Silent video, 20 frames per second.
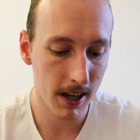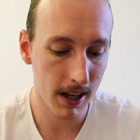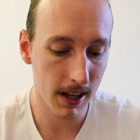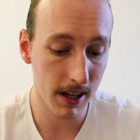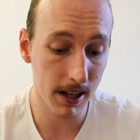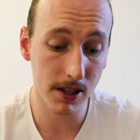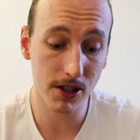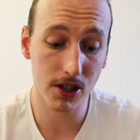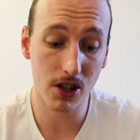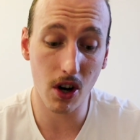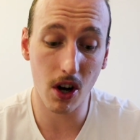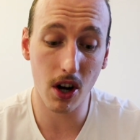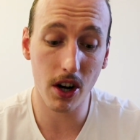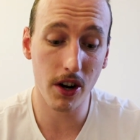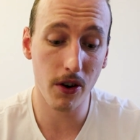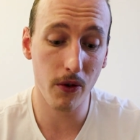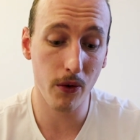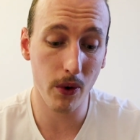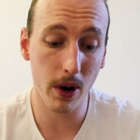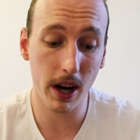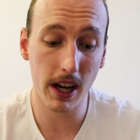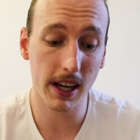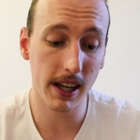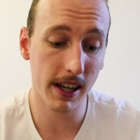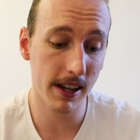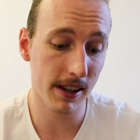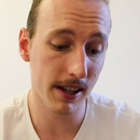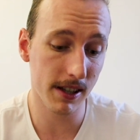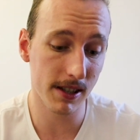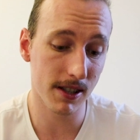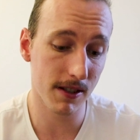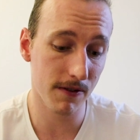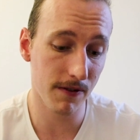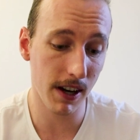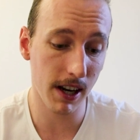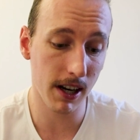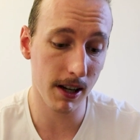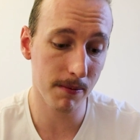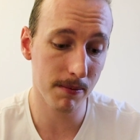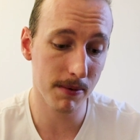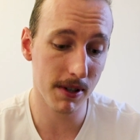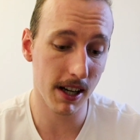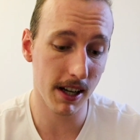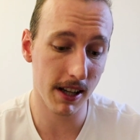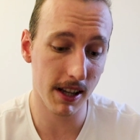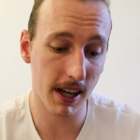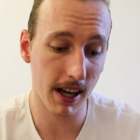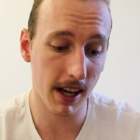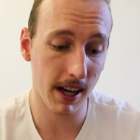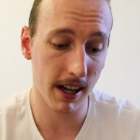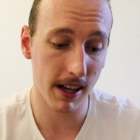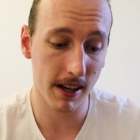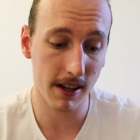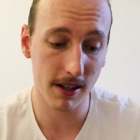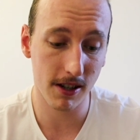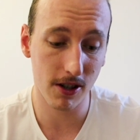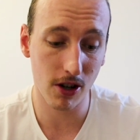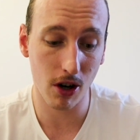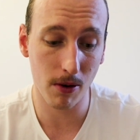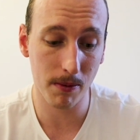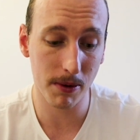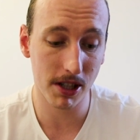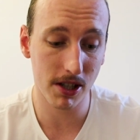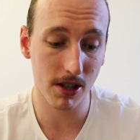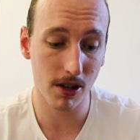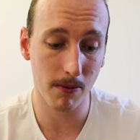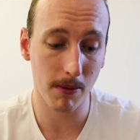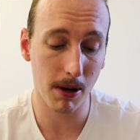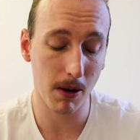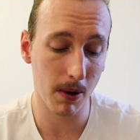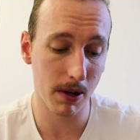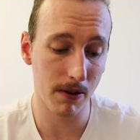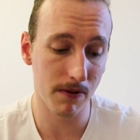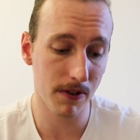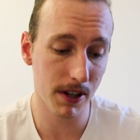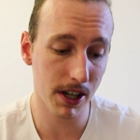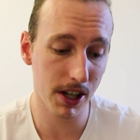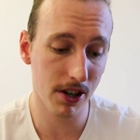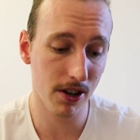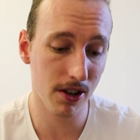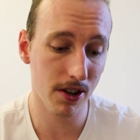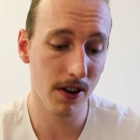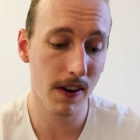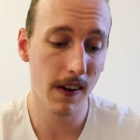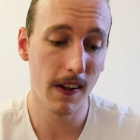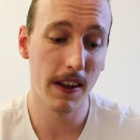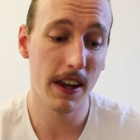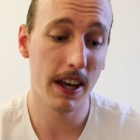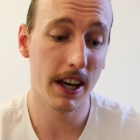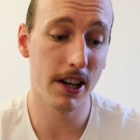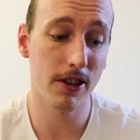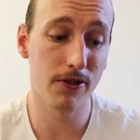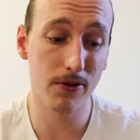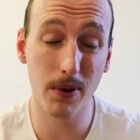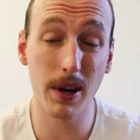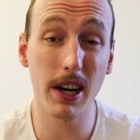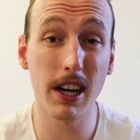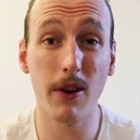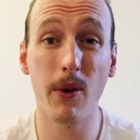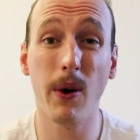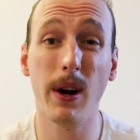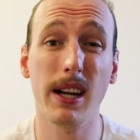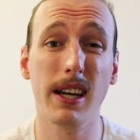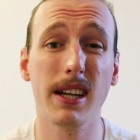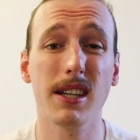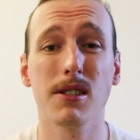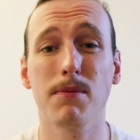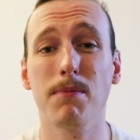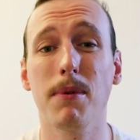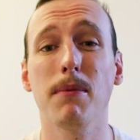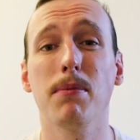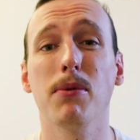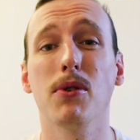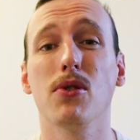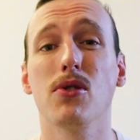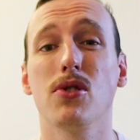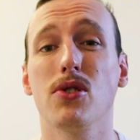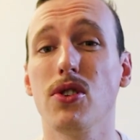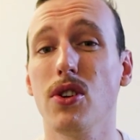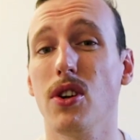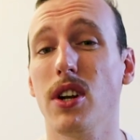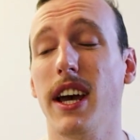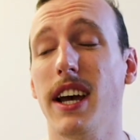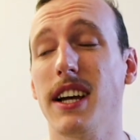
Is Ghana really this developed? And they had commented on my one video. It really is. People do not